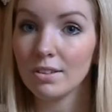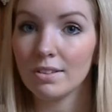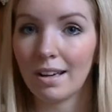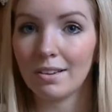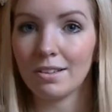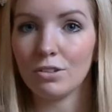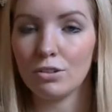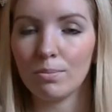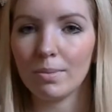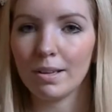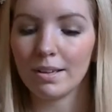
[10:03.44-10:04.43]
a standard
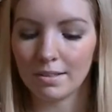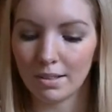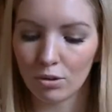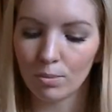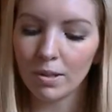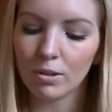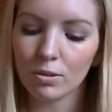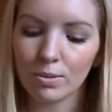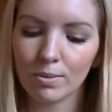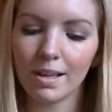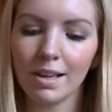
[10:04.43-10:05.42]
jumper as I normally
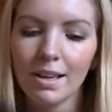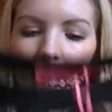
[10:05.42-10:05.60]
always wear.